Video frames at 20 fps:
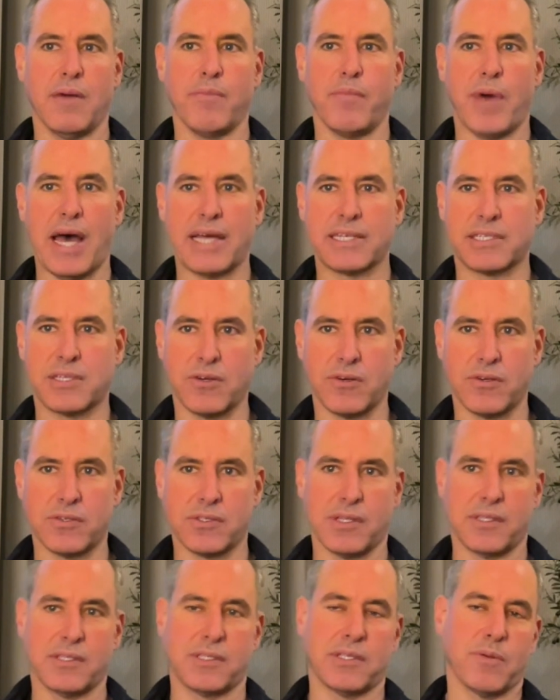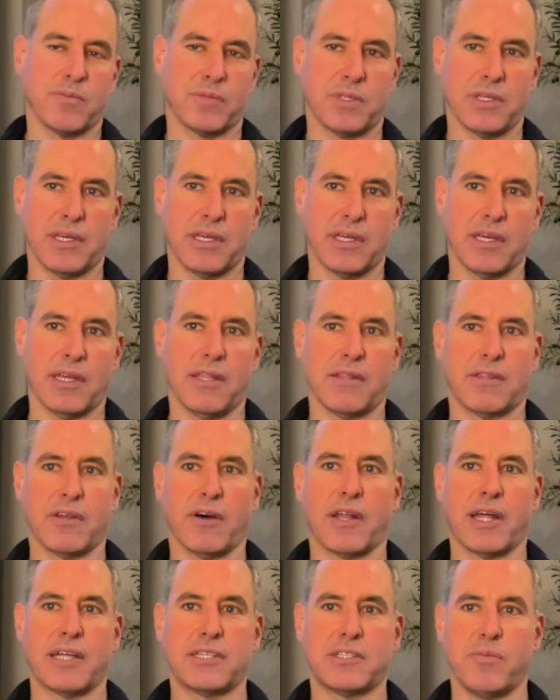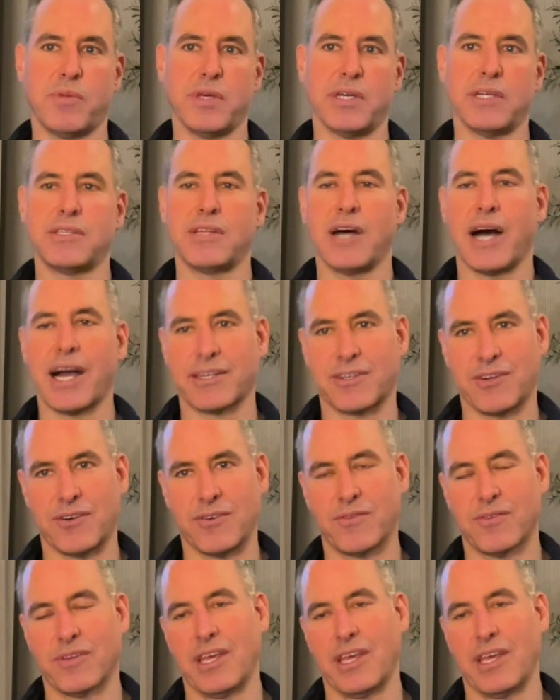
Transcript: master's in something, and thought I should be a doctor.